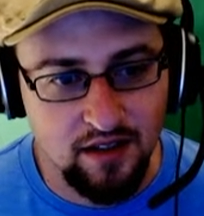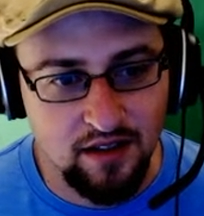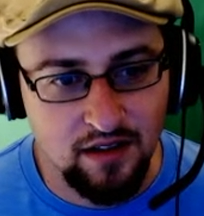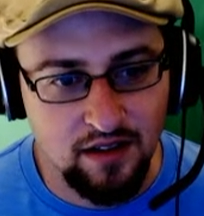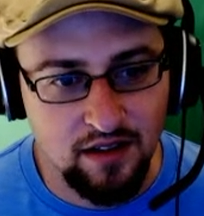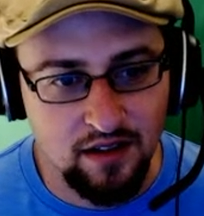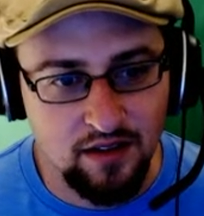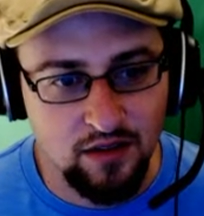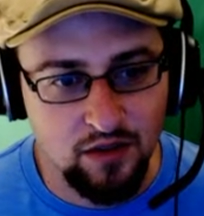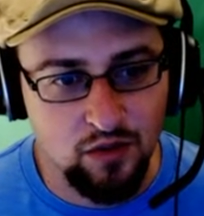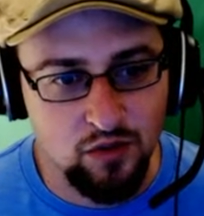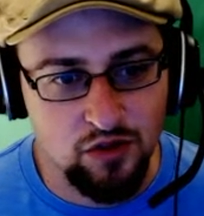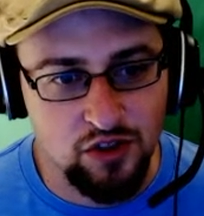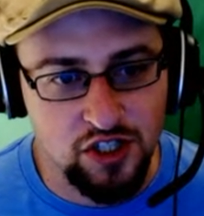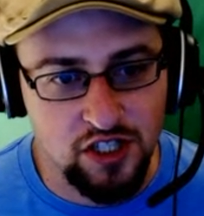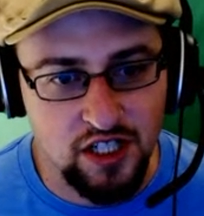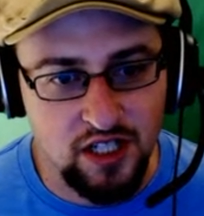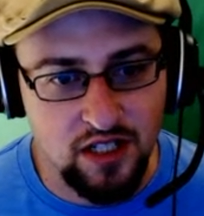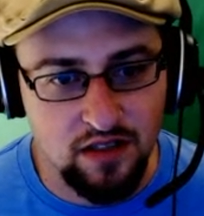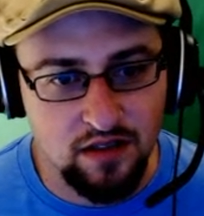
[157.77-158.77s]
Kill oh,
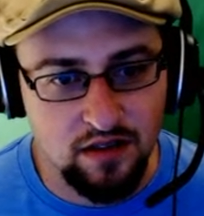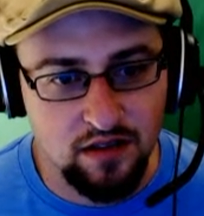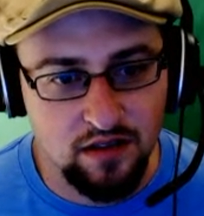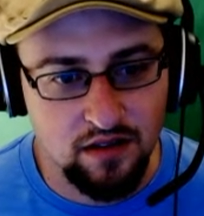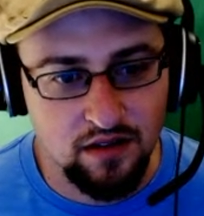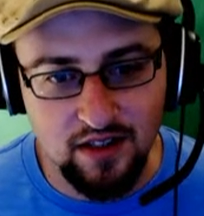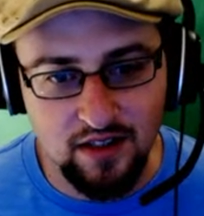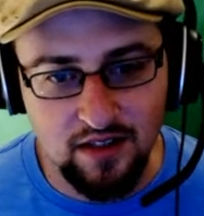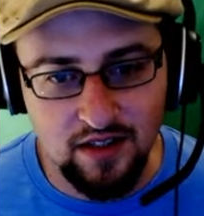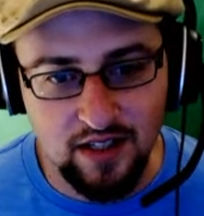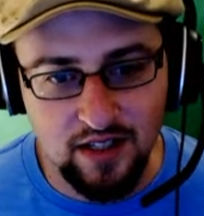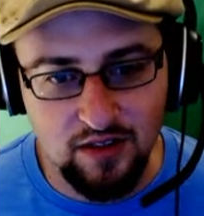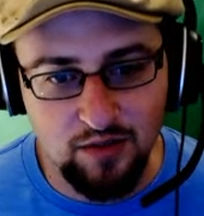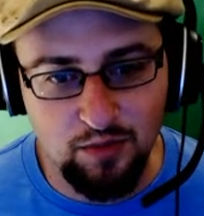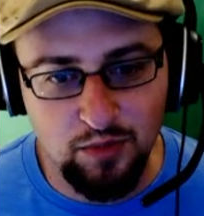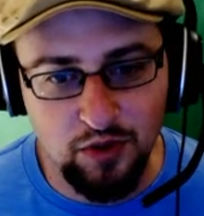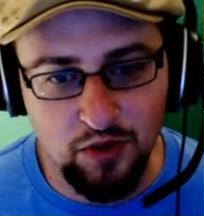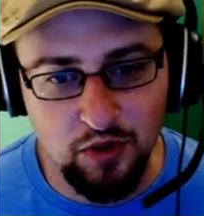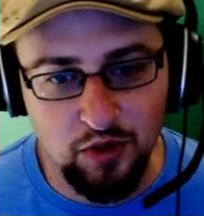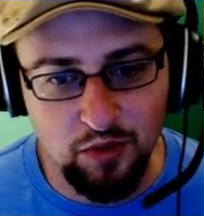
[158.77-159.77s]
jeez. That's
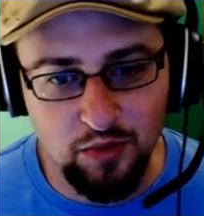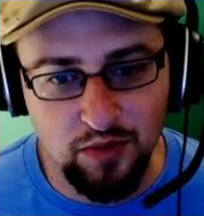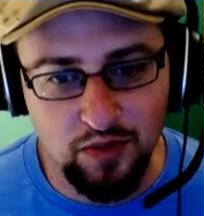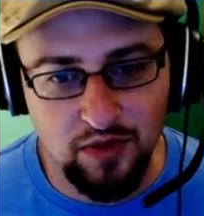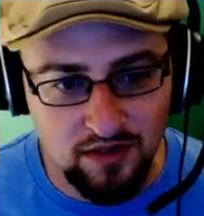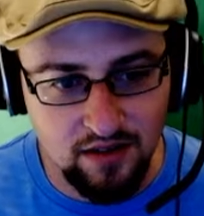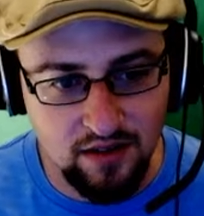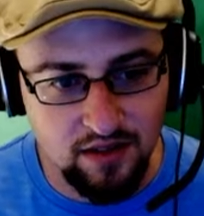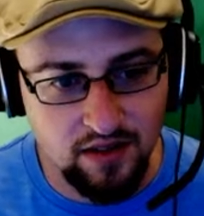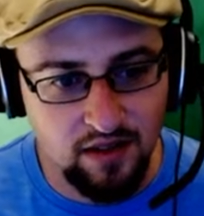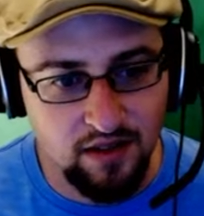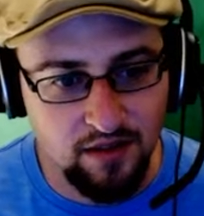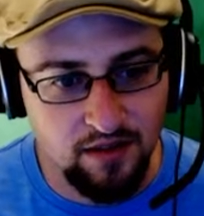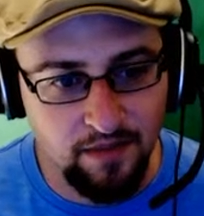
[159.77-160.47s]
poop. The,